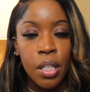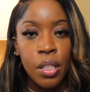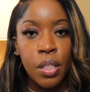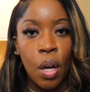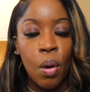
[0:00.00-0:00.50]

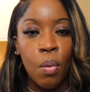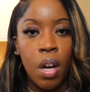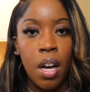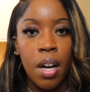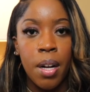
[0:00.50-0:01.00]

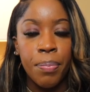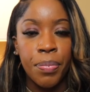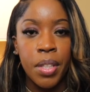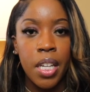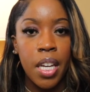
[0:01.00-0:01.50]
So
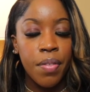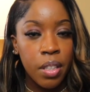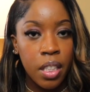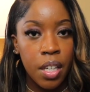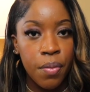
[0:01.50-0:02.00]
if you're
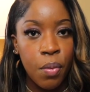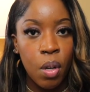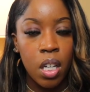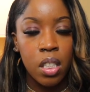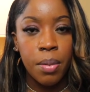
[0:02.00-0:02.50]
looking
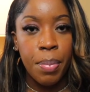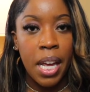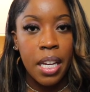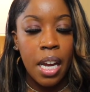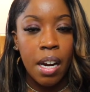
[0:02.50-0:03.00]
for some
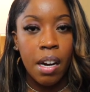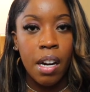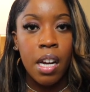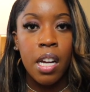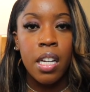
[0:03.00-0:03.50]
pack hair,
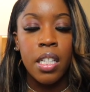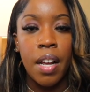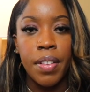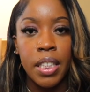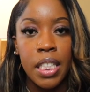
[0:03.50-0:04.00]

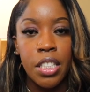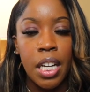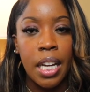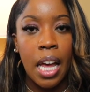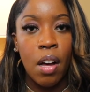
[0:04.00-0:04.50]
definitely
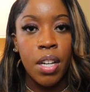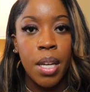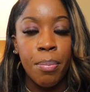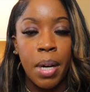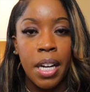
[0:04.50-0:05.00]
check out
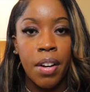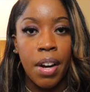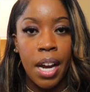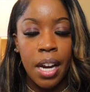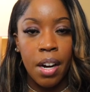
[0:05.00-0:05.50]
Empire
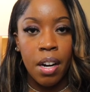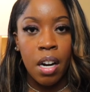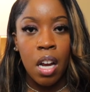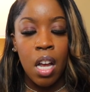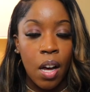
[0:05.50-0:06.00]
Hair.
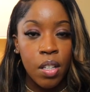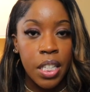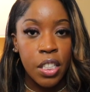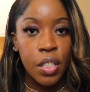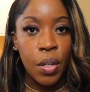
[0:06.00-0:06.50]
I'll
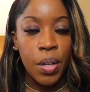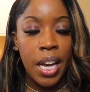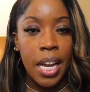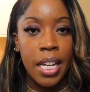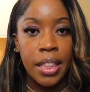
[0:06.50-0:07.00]
insert
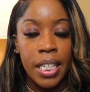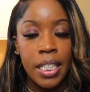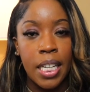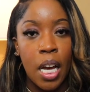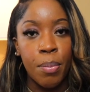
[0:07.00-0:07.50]
a
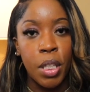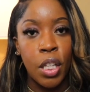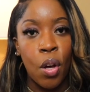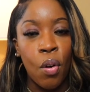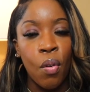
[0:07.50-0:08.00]
link down
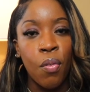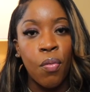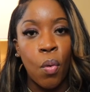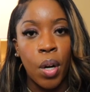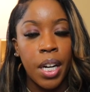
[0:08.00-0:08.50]
below
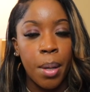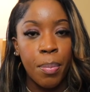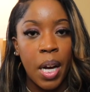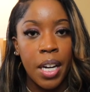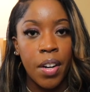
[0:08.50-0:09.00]
for
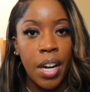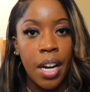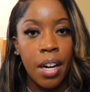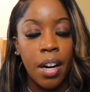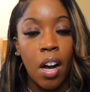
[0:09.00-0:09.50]
Empire
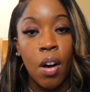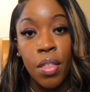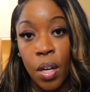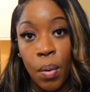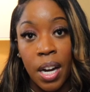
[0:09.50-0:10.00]
Hair,
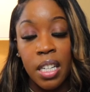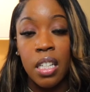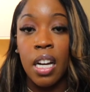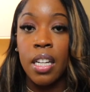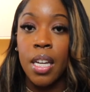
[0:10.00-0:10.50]
although I did
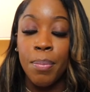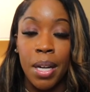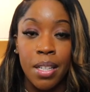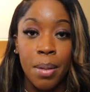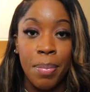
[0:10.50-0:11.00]
not get
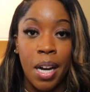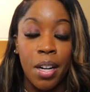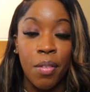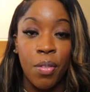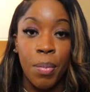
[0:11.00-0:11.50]
my
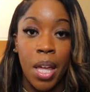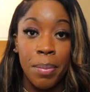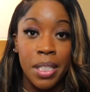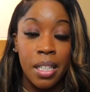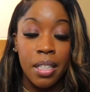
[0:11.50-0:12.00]
Empire from
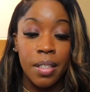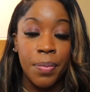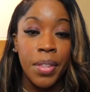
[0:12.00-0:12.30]
Amazon.